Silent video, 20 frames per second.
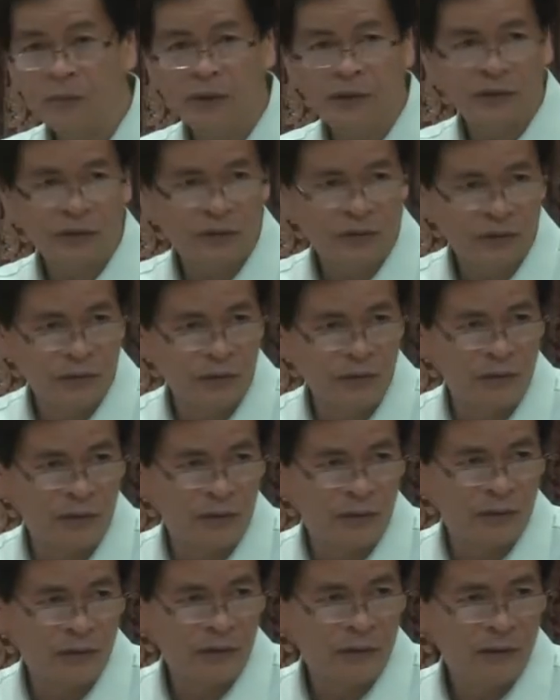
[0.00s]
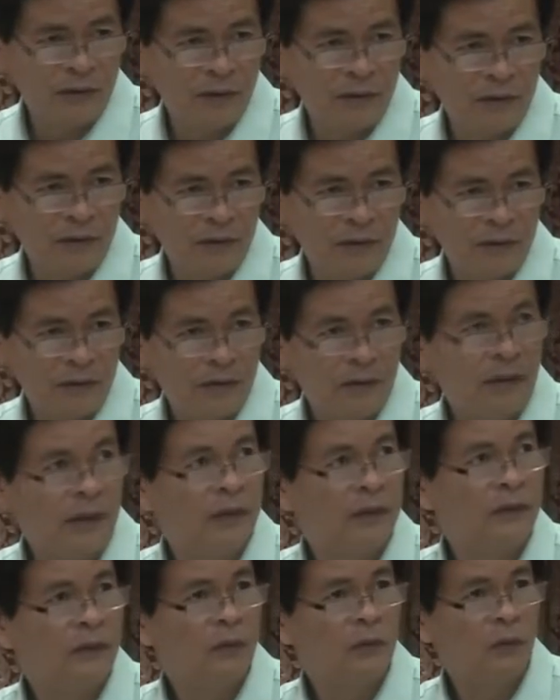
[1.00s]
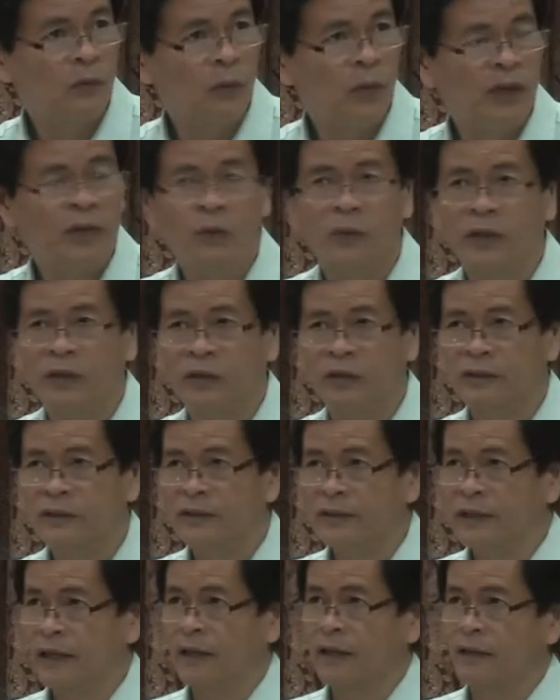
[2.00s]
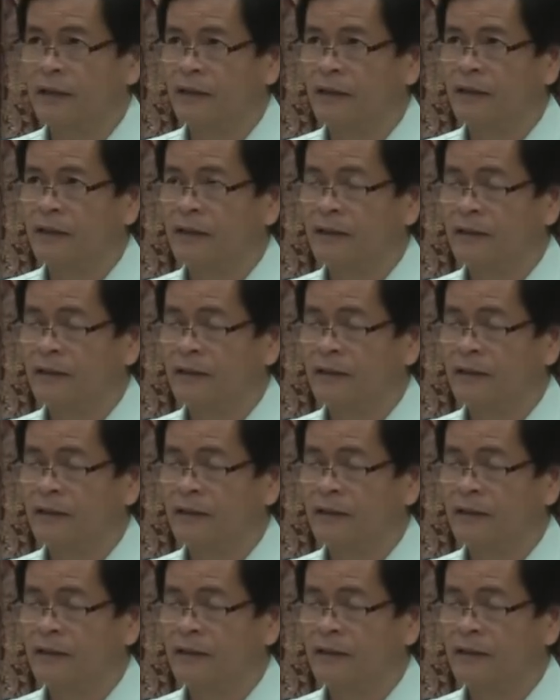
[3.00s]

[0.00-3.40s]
pretty sure that one way or the other,